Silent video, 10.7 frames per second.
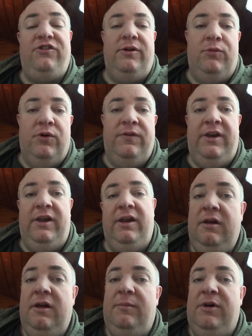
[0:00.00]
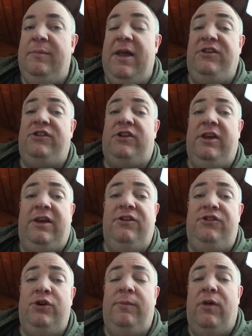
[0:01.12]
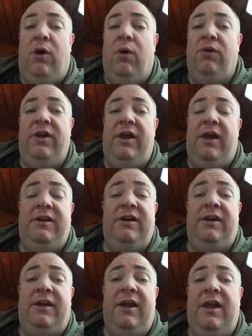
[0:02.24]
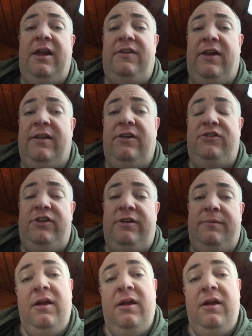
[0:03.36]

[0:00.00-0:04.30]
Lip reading: a movie, but it basically consumed the whole day. I didn't get anything listed.